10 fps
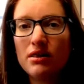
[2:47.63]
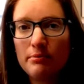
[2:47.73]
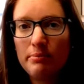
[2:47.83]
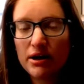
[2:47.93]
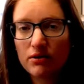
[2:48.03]
the
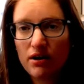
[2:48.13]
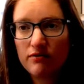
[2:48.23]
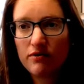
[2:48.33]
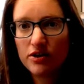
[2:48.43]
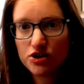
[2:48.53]
better off
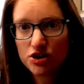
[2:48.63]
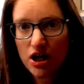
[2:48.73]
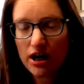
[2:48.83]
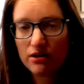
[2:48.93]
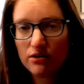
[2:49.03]
the
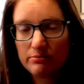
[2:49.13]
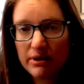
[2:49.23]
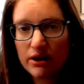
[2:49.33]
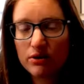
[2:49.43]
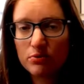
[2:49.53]
child and
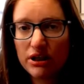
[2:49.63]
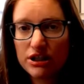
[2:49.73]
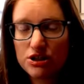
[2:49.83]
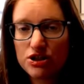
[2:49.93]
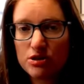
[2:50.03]
parent
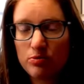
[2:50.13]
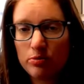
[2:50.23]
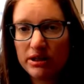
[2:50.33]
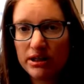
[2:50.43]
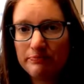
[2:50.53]
relationship
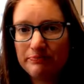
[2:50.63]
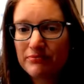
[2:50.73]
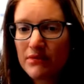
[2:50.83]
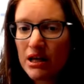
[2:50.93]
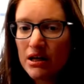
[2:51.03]
will be.
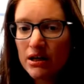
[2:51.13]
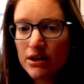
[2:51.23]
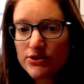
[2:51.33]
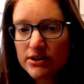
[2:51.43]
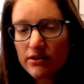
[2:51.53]

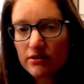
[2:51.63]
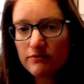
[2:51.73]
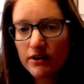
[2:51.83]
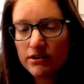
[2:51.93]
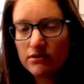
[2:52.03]
Here's another
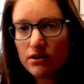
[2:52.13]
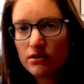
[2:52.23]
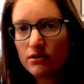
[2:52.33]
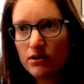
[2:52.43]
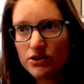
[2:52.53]
fun
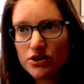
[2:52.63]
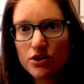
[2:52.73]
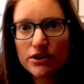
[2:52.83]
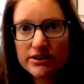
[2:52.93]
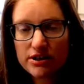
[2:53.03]

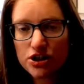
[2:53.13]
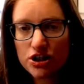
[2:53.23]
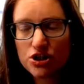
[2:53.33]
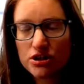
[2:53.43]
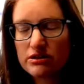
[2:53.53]
attorney
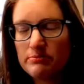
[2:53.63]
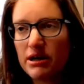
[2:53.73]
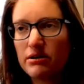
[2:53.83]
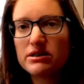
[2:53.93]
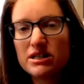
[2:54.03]
suggestion to
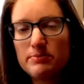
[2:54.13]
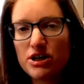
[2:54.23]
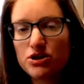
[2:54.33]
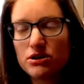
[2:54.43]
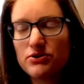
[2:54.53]
parents,
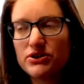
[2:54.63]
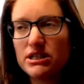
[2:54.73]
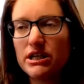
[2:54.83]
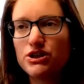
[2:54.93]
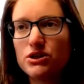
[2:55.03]
especially those
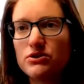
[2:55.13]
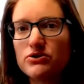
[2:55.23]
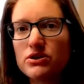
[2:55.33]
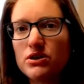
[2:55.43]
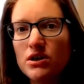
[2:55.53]
teenage
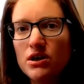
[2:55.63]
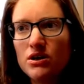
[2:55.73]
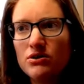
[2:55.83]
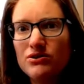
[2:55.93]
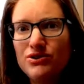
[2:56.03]
years.
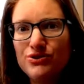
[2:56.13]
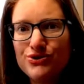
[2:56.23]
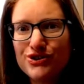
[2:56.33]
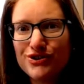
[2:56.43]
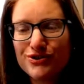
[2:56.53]

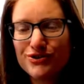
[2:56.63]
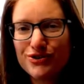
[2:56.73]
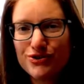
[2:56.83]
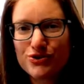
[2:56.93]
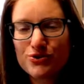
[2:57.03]
Use your
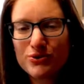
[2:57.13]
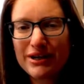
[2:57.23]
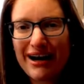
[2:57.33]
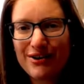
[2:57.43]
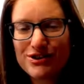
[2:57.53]
school
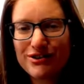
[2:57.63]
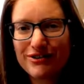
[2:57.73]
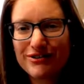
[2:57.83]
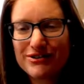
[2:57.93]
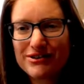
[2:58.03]

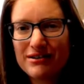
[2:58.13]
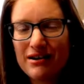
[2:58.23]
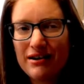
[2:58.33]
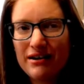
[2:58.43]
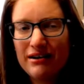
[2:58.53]
counselors.
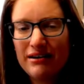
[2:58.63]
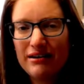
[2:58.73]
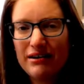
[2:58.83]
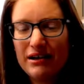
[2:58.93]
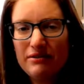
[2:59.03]

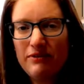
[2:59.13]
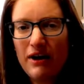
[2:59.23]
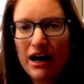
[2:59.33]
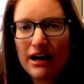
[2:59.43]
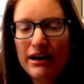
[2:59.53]
If
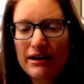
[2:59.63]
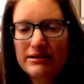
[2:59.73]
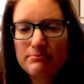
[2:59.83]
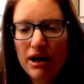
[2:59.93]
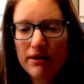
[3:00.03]
I,
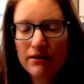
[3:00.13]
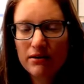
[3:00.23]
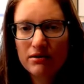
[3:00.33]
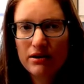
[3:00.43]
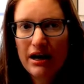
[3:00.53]
as
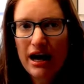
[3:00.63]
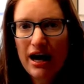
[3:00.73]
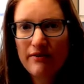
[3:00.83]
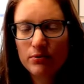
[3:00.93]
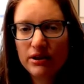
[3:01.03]
mother, have a